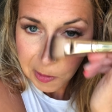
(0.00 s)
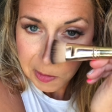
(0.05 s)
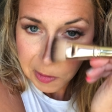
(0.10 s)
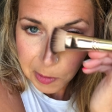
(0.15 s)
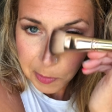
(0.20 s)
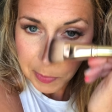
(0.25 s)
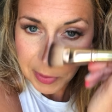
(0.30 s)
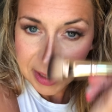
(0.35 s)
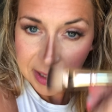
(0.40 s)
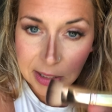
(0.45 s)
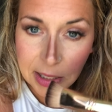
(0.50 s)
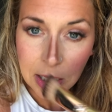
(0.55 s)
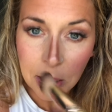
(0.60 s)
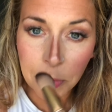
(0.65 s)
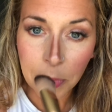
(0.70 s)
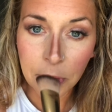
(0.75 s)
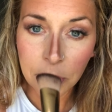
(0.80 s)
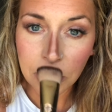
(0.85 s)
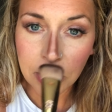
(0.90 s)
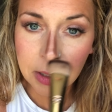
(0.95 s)
The best thing
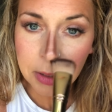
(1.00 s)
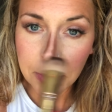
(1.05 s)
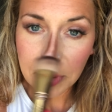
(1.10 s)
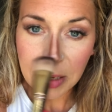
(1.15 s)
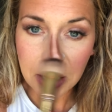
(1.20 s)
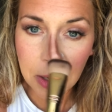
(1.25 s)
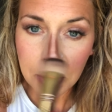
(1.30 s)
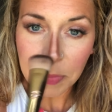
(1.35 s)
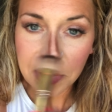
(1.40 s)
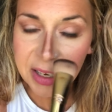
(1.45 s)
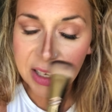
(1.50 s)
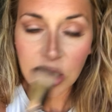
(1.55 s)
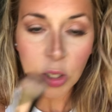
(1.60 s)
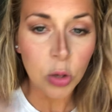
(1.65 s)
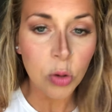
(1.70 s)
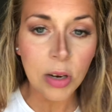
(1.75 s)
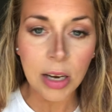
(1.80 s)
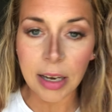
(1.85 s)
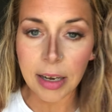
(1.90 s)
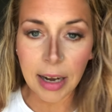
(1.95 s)
about this makeup is
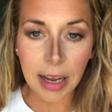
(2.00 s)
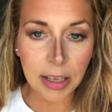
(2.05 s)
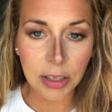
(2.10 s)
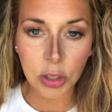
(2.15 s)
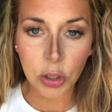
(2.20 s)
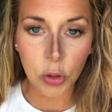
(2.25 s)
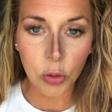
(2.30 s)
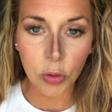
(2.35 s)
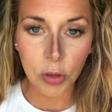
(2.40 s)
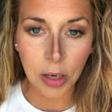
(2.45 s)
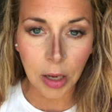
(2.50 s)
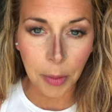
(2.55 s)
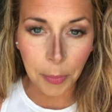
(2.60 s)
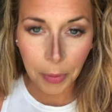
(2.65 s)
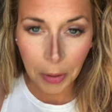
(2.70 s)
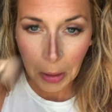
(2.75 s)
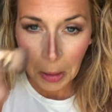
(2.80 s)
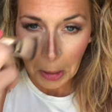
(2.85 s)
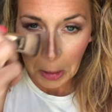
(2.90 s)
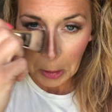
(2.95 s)
you cannot screw it up.
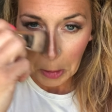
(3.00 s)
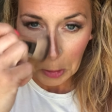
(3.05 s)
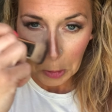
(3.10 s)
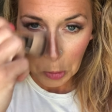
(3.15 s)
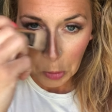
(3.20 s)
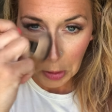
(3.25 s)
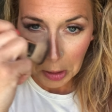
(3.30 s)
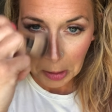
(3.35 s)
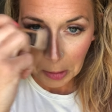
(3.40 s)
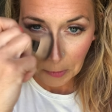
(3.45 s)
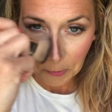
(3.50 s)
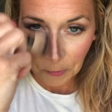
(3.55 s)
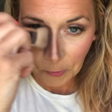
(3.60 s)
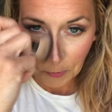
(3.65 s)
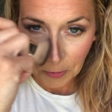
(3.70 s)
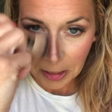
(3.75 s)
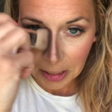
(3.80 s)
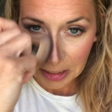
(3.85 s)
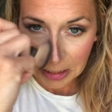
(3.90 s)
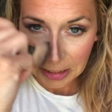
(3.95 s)
You can
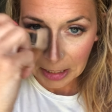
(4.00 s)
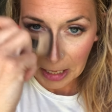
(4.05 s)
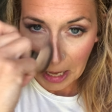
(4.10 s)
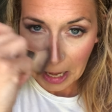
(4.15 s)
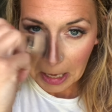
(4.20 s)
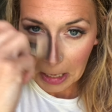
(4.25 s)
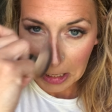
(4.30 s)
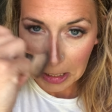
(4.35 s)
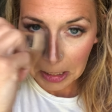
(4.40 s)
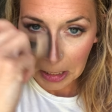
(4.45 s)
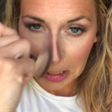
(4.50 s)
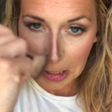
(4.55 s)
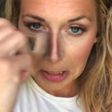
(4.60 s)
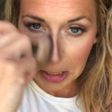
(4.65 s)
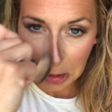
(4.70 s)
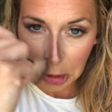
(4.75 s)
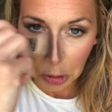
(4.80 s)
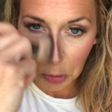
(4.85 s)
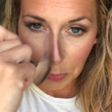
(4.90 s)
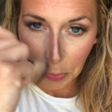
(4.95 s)
fix anything
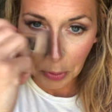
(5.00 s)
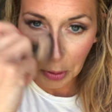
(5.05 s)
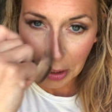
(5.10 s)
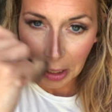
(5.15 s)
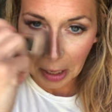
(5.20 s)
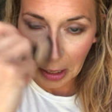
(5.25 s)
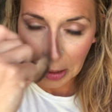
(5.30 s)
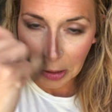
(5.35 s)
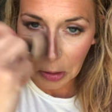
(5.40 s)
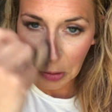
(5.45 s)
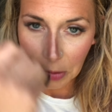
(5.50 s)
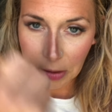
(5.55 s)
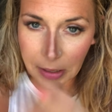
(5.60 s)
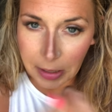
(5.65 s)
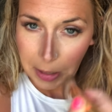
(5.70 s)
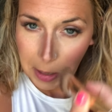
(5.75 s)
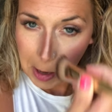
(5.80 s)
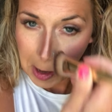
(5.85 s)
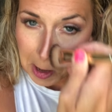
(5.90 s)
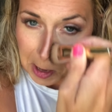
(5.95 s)
that you put on. You
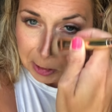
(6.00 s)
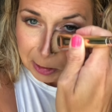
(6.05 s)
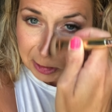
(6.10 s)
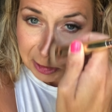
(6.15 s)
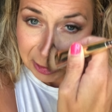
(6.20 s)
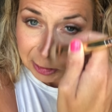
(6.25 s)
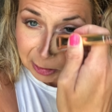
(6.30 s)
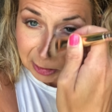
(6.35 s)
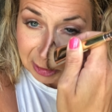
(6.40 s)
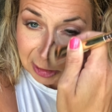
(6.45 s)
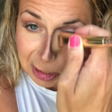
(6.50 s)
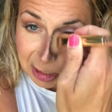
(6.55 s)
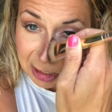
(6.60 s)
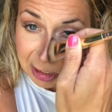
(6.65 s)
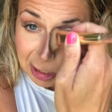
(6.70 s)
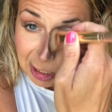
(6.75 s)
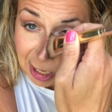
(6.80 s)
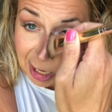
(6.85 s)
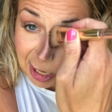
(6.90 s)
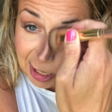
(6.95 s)
can
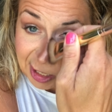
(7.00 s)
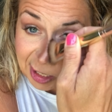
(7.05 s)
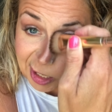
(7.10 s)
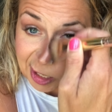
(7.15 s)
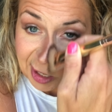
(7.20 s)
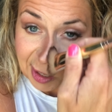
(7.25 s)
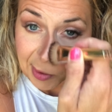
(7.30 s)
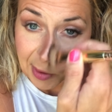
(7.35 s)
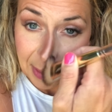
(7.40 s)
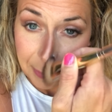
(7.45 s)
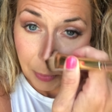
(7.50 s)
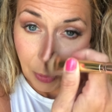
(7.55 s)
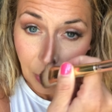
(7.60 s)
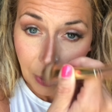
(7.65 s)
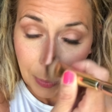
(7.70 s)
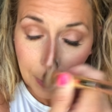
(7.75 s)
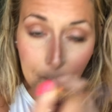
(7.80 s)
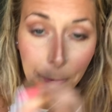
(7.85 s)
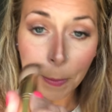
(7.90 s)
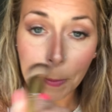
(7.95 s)
delete any
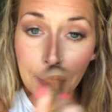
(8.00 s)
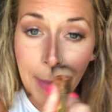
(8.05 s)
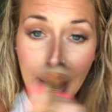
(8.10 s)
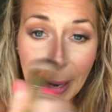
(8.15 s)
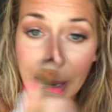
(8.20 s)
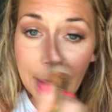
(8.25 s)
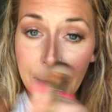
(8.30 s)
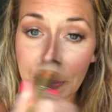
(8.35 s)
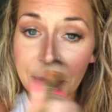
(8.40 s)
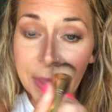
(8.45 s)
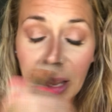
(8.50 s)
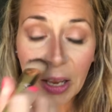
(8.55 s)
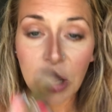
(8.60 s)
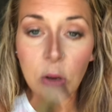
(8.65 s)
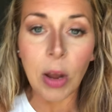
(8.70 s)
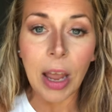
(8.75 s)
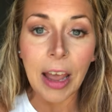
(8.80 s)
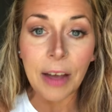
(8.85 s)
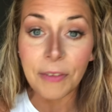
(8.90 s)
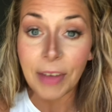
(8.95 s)
makeup that you
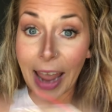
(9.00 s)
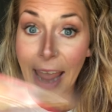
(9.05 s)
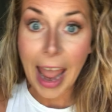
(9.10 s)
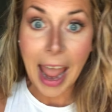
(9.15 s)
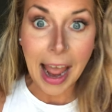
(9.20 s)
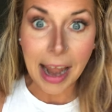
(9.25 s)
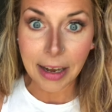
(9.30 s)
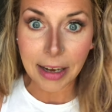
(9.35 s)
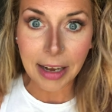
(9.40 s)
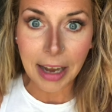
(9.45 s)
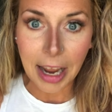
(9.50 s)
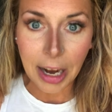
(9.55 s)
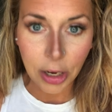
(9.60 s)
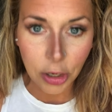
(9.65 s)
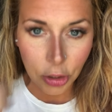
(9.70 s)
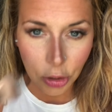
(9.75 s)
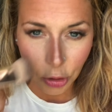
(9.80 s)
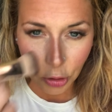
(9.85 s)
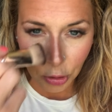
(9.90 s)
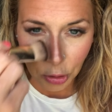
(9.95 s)
have added
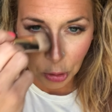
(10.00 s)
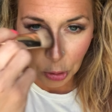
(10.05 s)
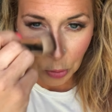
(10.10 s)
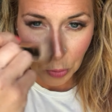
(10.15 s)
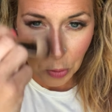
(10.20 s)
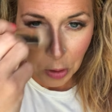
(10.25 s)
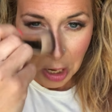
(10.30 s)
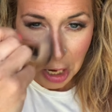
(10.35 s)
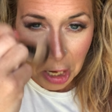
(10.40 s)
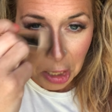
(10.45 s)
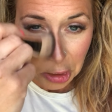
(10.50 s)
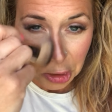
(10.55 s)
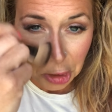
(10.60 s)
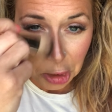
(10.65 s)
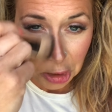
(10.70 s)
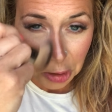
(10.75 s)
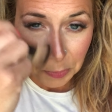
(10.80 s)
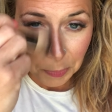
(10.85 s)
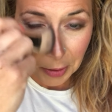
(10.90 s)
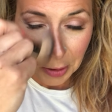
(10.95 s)
extra to
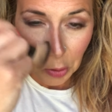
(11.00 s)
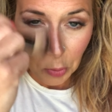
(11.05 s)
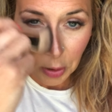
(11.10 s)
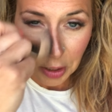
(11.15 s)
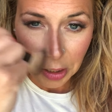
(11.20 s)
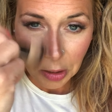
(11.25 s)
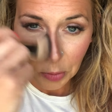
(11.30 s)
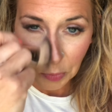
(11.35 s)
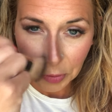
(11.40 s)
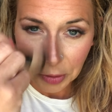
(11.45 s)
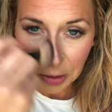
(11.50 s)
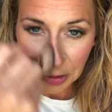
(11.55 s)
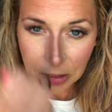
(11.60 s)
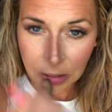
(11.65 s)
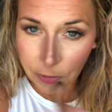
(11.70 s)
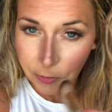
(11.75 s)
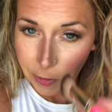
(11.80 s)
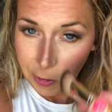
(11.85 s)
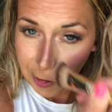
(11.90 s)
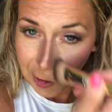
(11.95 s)
just by going in with a
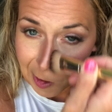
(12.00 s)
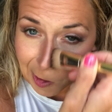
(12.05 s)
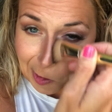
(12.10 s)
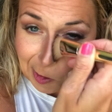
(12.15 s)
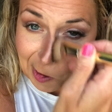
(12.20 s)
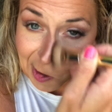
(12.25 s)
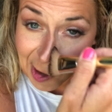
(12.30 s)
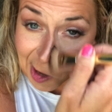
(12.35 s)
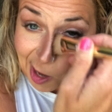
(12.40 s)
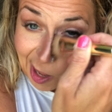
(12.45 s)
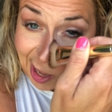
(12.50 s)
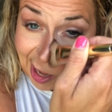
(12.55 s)
different color.